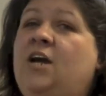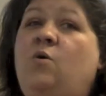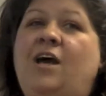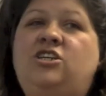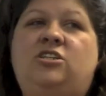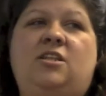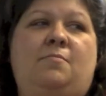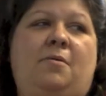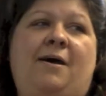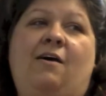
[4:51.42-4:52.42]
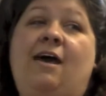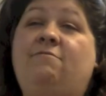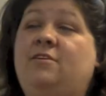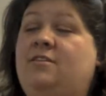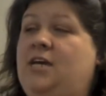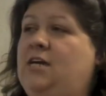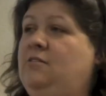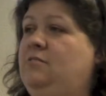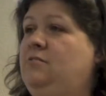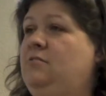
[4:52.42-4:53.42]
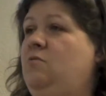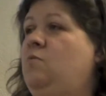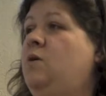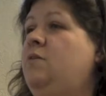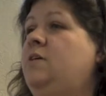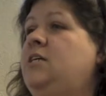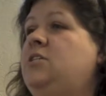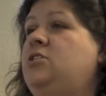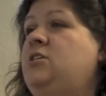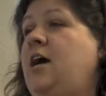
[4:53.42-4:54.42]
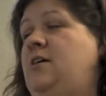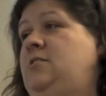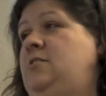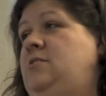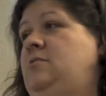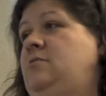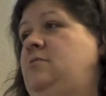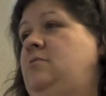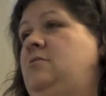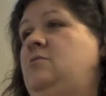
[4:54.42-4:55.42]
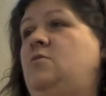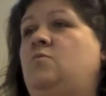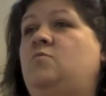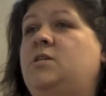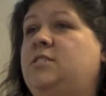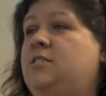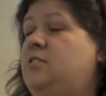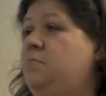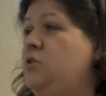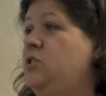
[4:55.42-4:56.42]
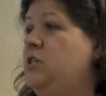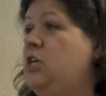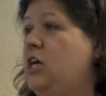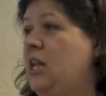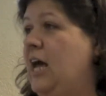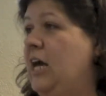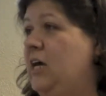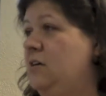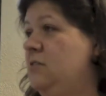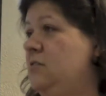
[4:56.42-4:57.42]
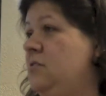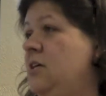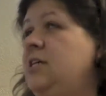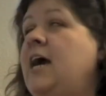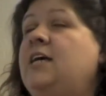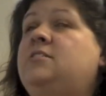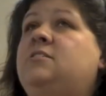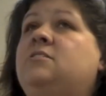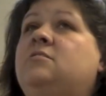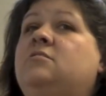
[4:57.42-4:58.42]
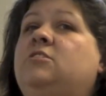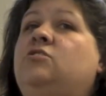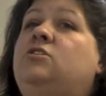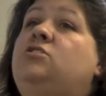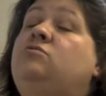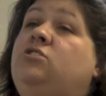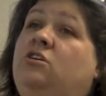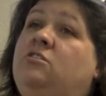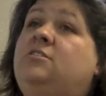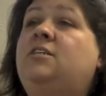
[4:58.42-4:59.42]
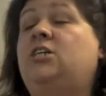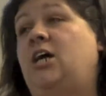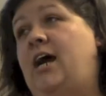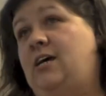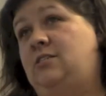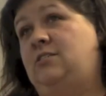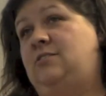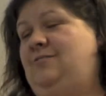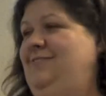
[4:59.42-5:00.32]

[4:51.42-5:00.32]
questioned them about everything. What do we need to do next? What's this supposed to look like? Yes, you can do dirt instead of grass.